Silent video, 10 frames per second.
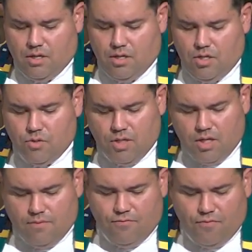You can
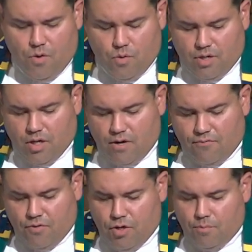come forward and
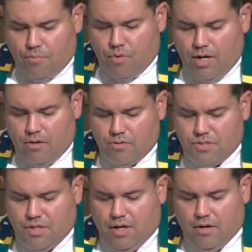offer your prayers
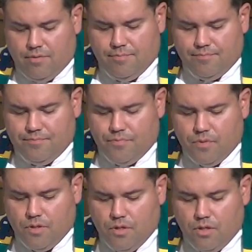there.
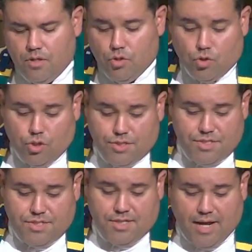You could
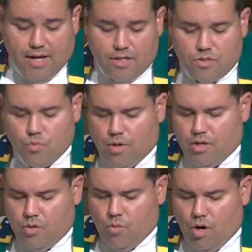stand where
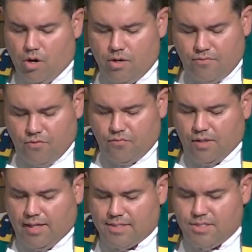you are if you feel
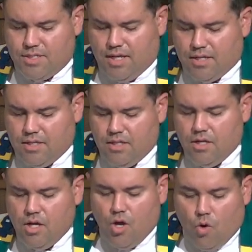like standing,
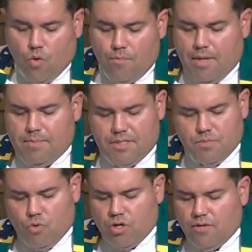or maybe it's
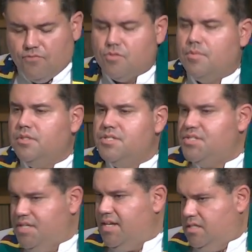more comfortable to
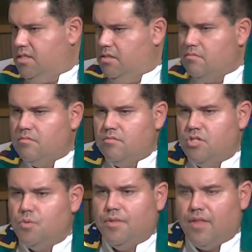sit and
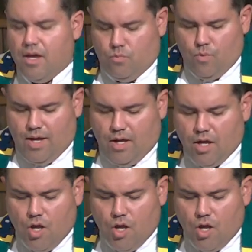do it that way.